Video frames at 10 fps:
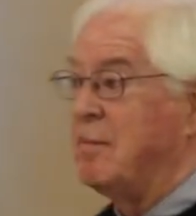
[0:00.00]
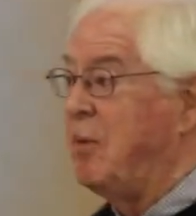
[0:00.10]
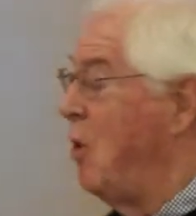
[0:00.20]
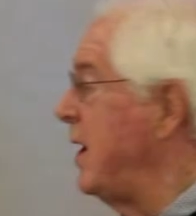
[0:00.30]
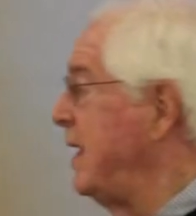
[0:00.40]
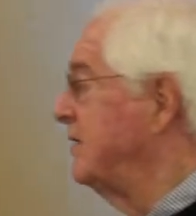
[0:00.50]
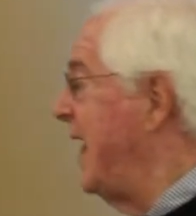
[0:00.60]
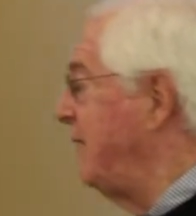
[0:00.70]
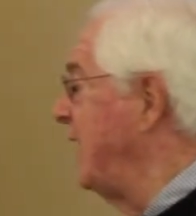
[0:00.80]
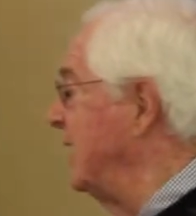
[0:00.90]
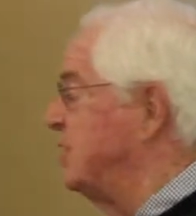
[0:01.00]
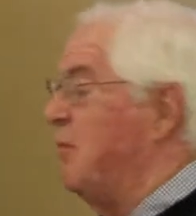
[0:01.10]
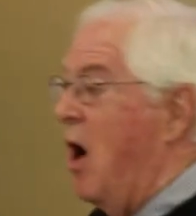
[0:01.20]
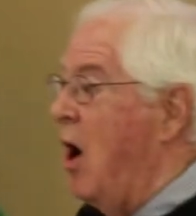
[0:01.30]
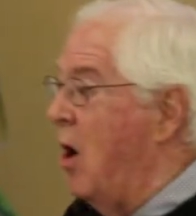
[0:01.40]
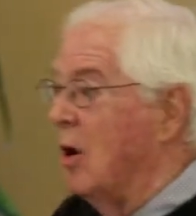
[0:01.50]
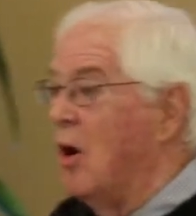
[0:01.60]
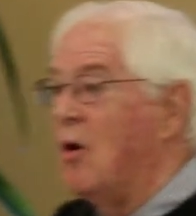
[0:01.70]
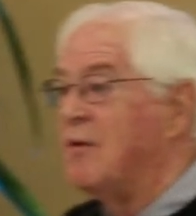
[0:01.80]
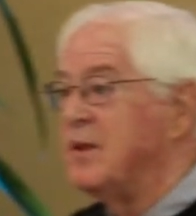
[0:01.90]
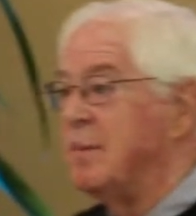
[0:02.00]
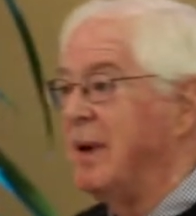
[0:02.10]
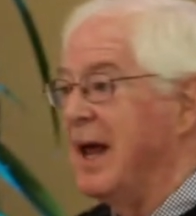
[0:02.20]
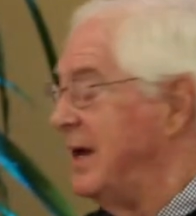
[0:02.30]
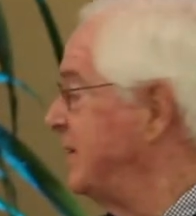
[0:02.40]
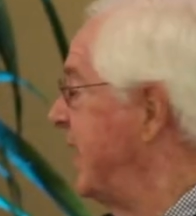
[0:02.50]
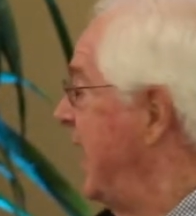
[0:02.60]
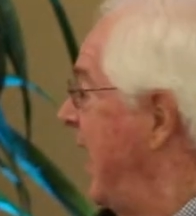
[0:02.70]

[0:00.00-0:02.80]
The point is that thing's all over the place,